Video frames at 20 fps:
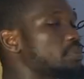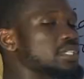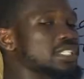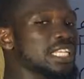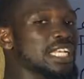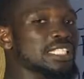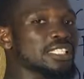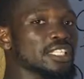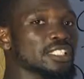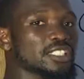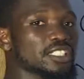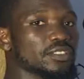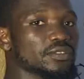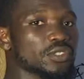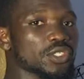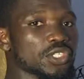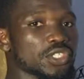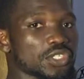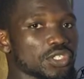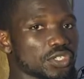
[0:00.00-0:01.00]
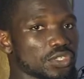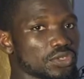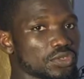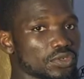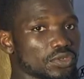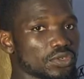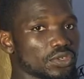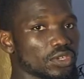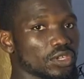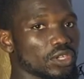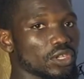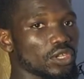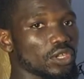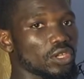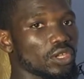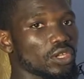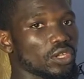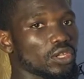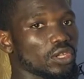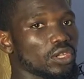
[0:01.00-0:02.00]
percentage given to you
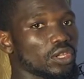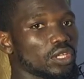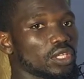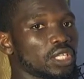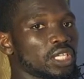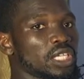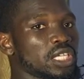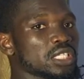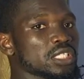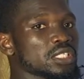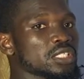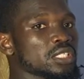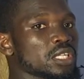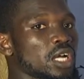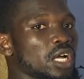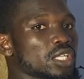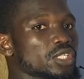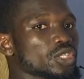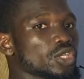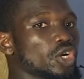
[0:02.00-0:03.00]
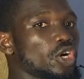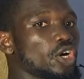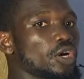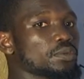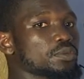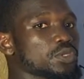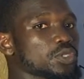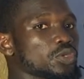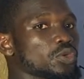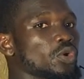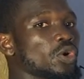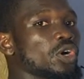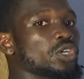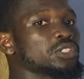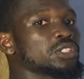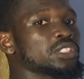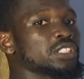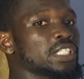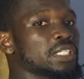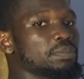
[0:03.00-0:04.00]
is not up to
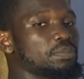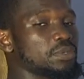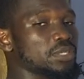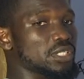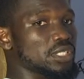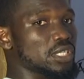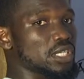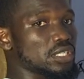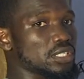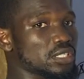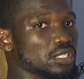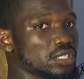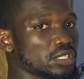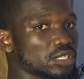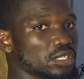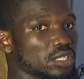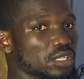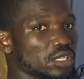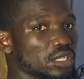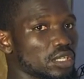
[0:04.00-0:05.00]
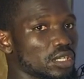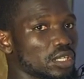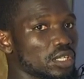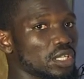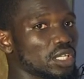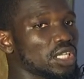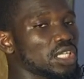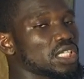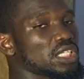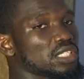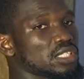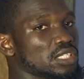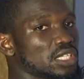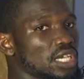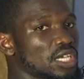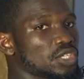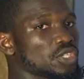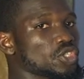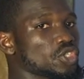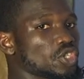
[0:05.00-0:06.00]
100%,
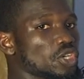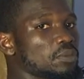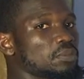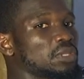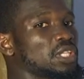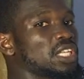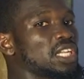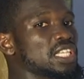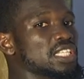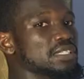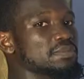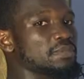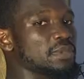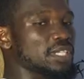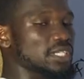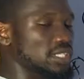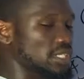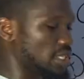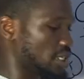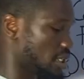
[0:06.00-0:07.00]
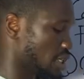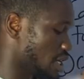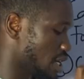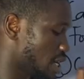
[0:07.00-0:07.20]
then something is missing.